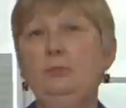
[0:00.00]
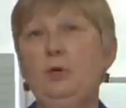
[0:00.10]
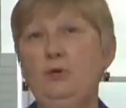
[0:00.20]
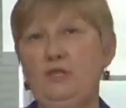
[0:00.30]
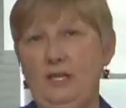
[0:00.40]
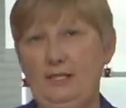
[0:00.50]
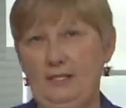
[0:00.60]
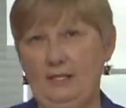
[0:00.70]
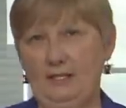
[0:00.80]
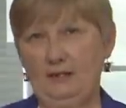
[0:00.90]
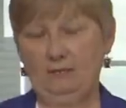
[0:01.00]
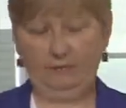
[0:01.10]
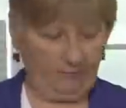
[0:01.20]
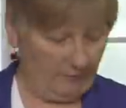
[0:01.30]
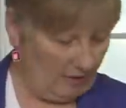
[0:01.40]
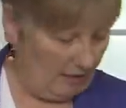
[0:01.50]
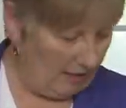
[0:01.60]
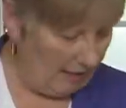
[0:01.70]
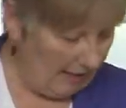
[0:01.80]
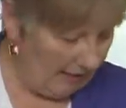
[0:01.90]
processes.
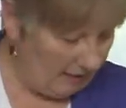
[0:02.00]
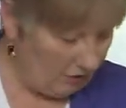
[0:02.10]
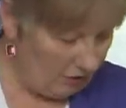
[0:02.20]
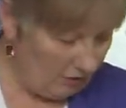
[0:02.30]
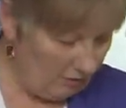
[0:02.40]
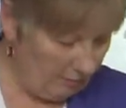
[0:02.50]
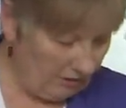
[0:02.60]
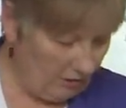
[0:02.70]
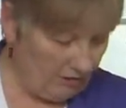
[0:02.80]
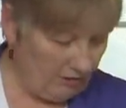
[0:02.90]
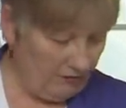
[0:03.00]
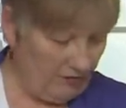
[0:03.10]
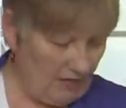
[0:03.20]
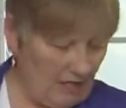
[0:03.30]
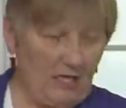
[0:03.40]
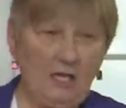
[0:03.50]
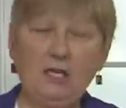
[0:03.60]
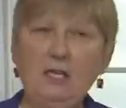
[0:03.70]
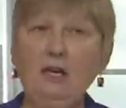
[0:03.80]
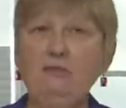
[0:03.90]
And because of the
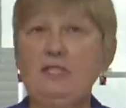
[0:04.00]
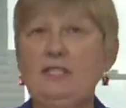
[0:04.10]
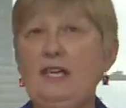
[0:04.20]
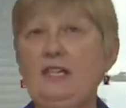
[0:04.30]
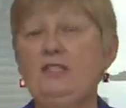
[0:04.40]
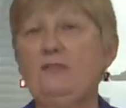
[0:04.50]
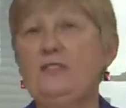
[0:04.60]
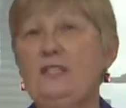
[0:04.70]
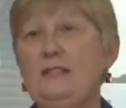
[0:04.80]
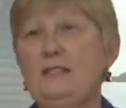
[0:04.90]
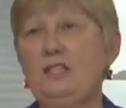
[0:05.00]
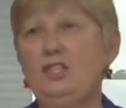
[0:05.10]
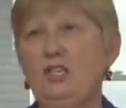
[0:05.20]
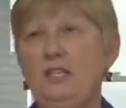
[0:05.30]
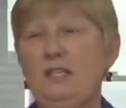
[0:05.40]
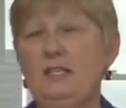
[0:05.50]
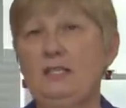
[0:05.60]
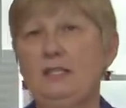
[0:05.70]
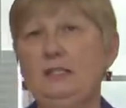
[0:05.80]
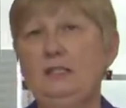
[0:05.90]
current state of
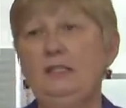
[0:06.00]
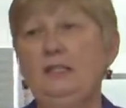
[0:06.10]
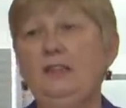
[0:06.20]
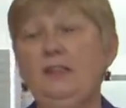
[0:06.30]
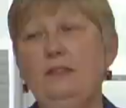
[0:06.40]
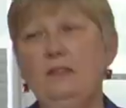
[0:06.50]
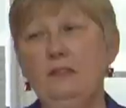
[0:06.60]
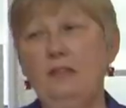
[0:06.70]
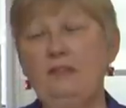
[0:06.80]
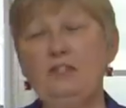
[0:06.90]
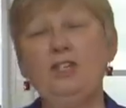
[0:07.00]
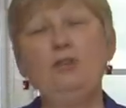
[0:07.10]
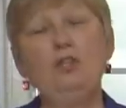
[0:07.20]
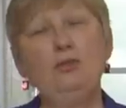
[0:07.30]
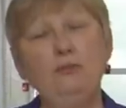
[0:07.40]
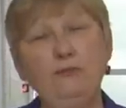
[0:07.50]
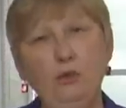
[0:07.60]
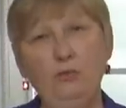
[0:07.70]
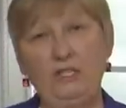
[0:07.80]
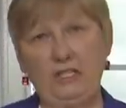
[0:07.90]
CCGs, there is no
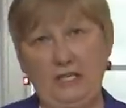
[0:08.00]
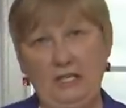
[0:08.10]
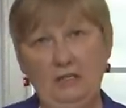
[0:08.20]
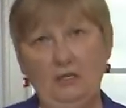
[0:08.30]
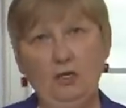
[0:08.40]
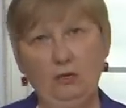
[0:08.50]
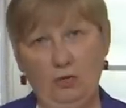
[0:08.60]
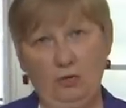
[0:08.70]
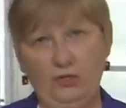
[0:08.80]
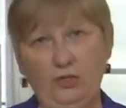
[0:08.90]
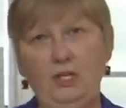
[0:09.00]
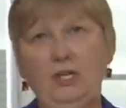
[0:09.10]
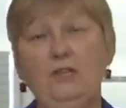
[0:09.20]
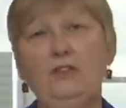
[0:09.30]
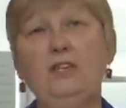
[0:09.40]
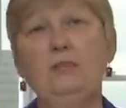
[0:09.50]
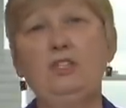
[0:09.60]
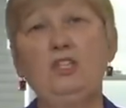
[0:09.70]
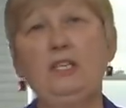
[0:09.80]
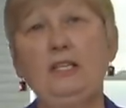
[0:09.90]
uniformity across the
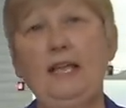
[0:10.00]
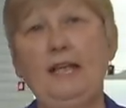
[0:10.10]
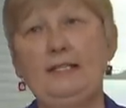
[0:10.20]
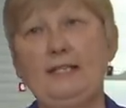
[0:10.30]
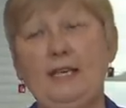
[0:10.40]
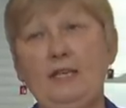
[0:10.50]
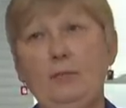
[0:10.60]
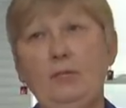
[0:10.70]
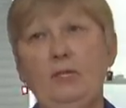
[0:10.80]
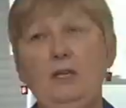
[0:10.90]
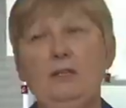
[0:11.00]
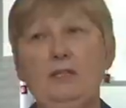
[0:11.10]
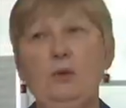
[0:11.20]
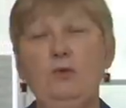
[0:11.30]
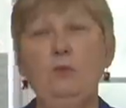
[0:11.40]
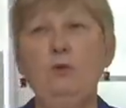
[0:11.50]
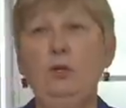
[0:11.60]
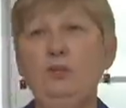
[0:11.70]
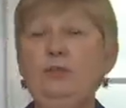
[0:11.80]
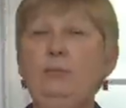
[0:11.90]
commissioning landscape. So if we
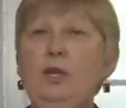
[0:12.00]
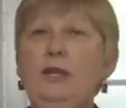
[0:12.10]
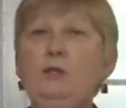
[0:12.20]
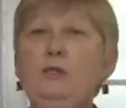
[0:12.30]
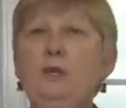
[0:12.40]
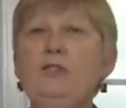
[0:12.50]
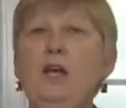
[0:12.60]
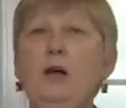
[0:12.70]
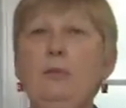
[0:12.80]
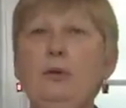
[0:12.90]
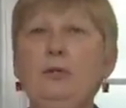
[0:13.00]
multiply all those up,